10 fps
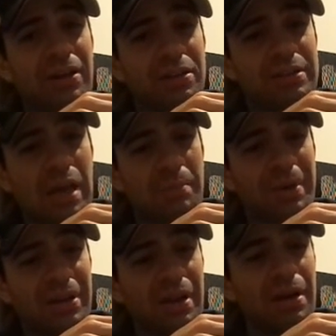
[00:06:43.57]
understand,
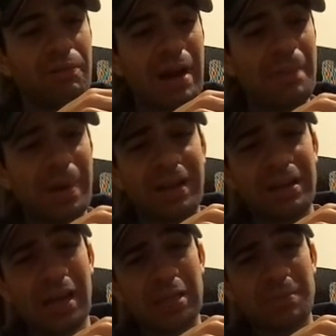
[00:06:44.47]
but
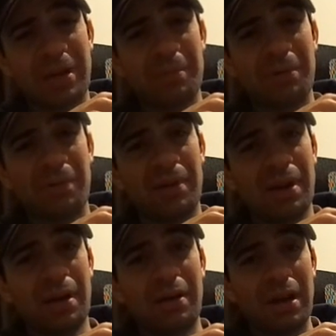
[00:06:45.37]
Ryback has become a
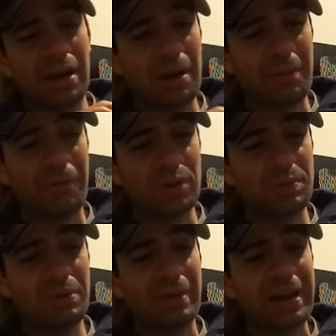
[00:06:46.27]
force
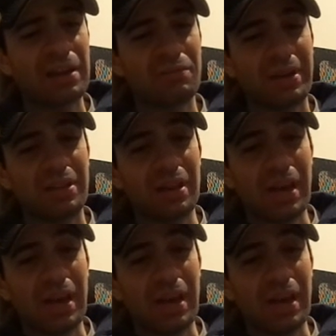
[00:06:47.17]
to be reckoned with.